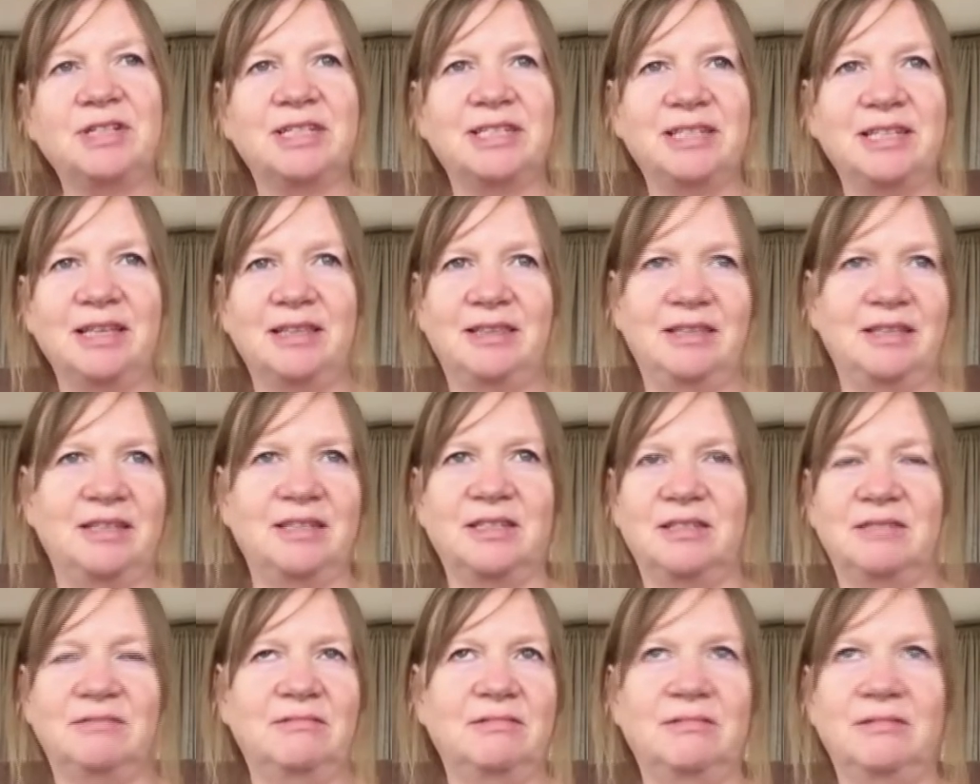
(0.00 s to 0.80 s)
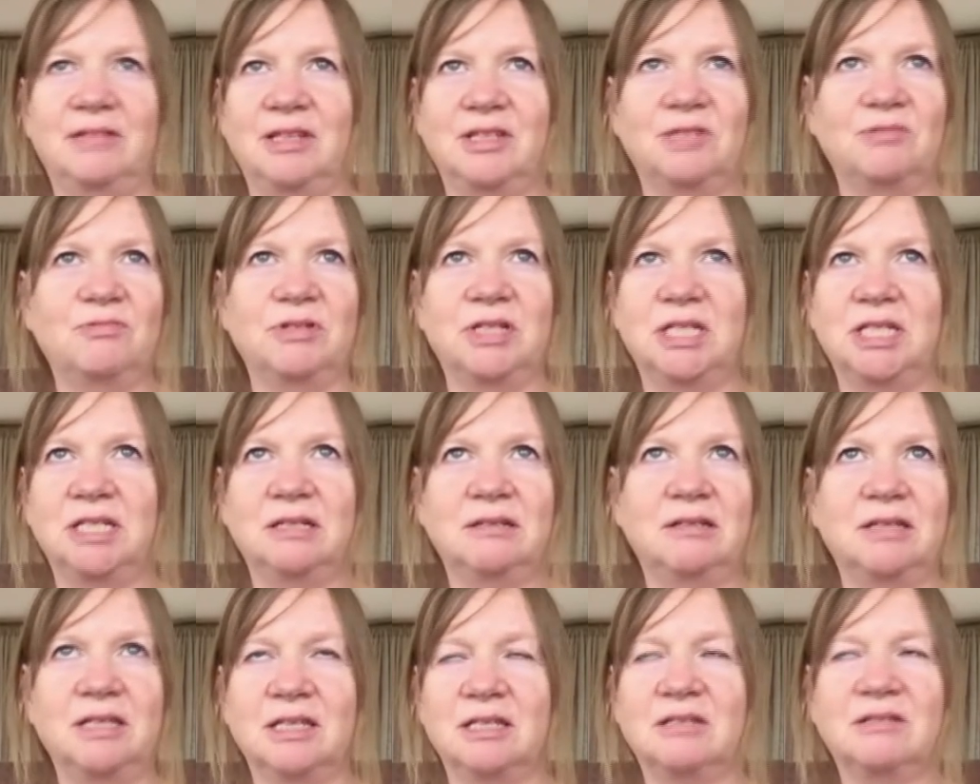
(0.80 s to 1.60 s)
sit
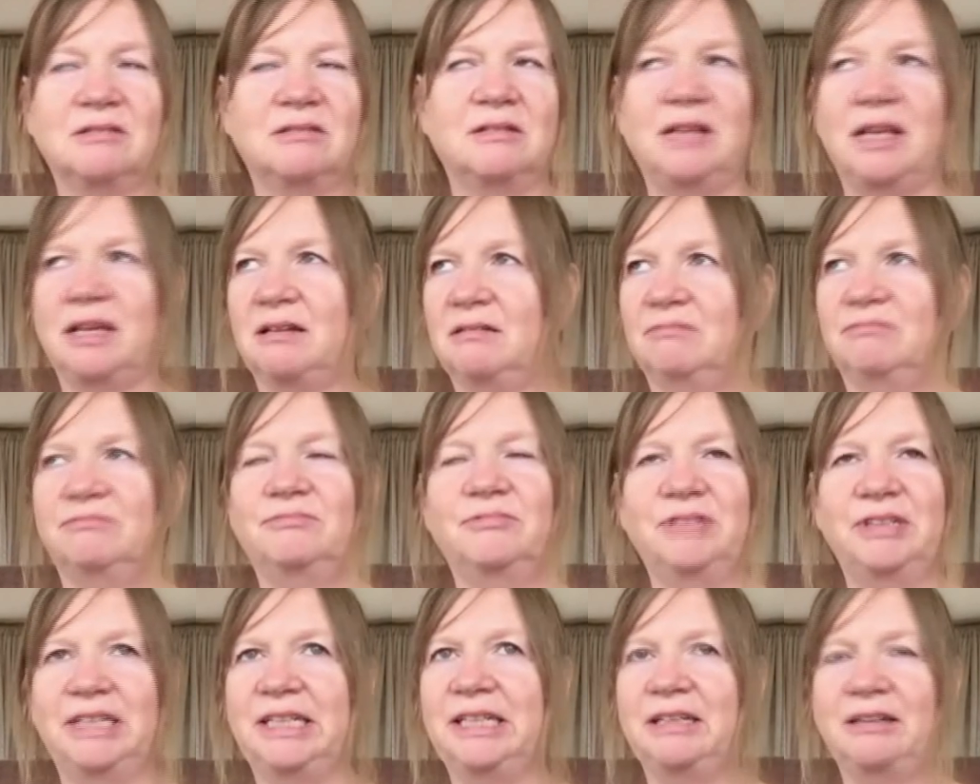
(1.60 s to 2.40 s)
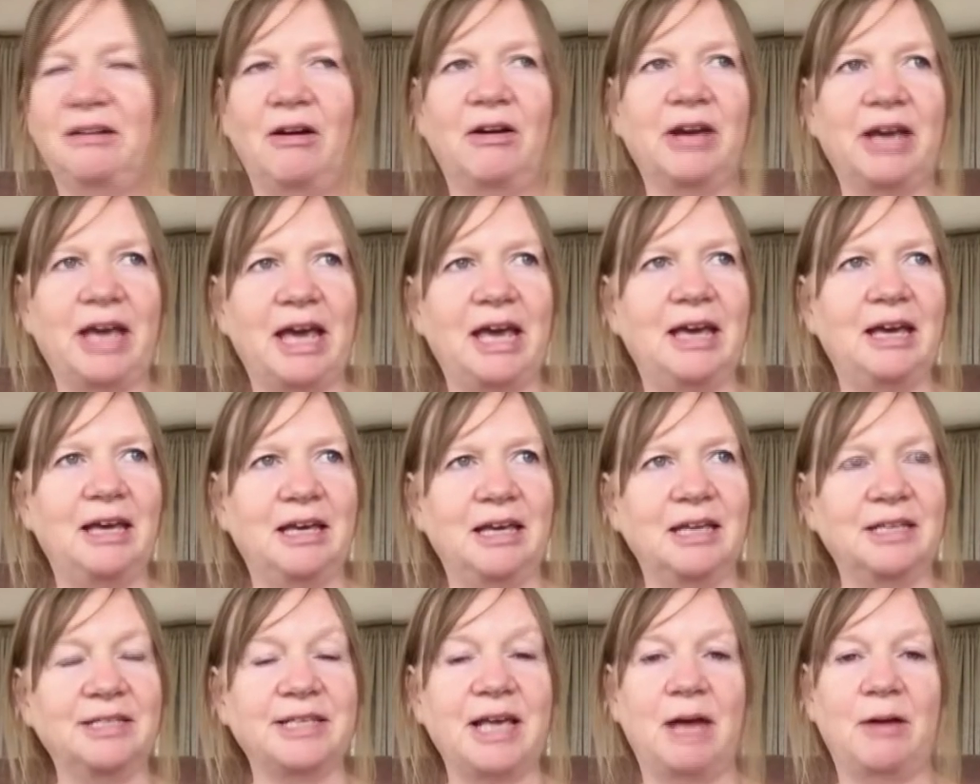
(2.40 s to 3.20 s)
this like really
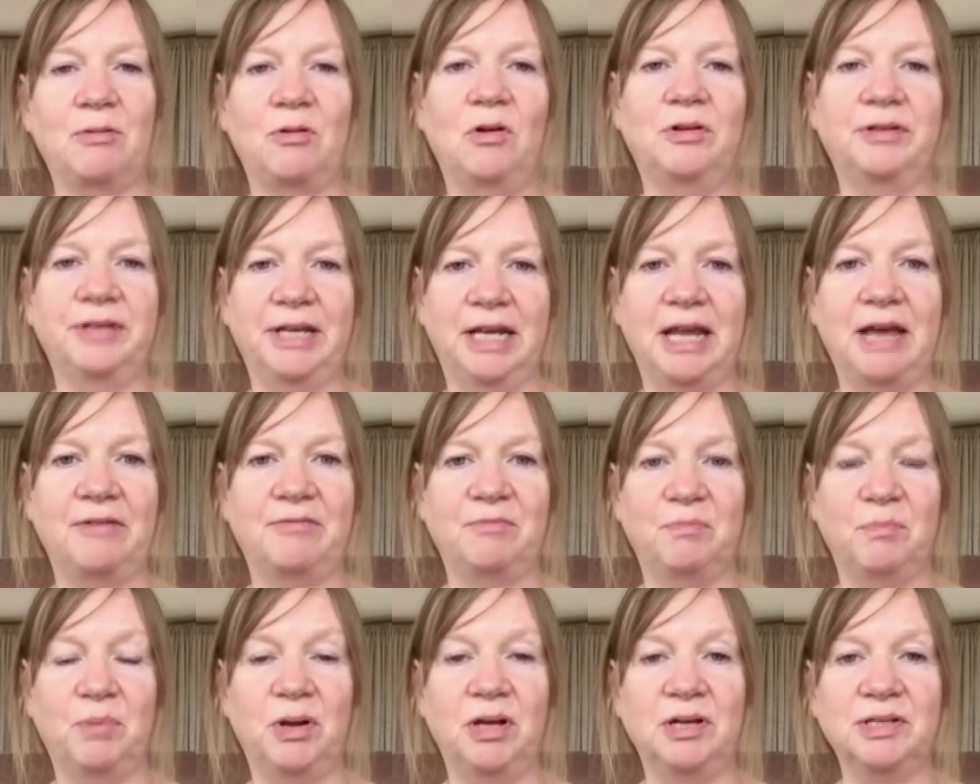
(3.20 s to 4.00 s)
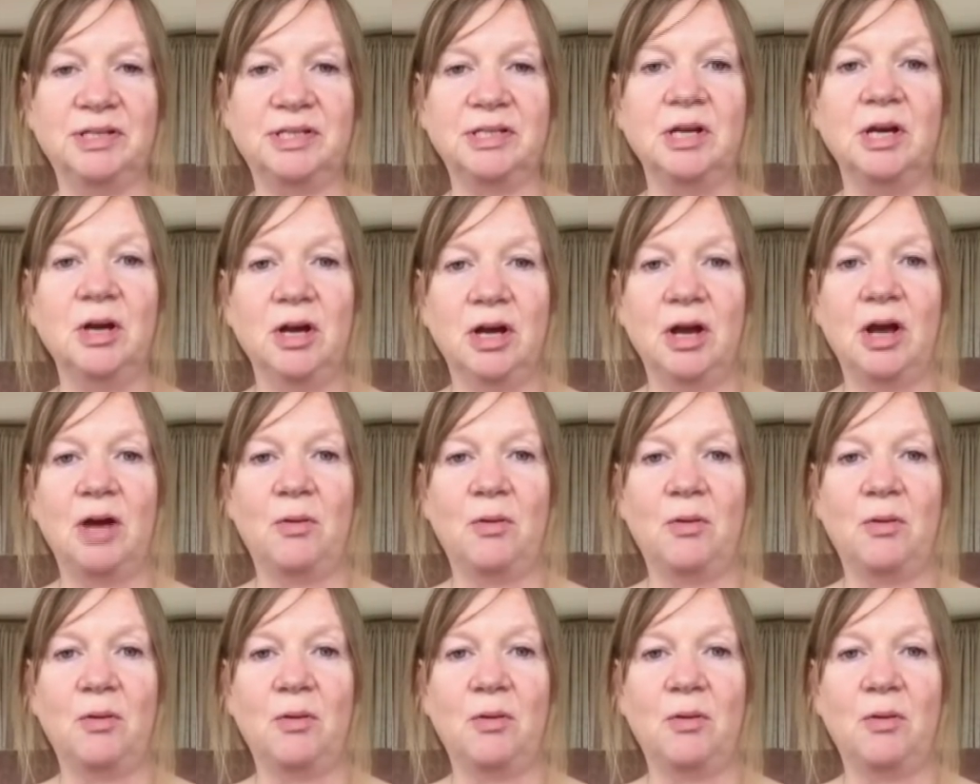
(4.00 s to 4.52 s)
archaic exam called the 11 plus,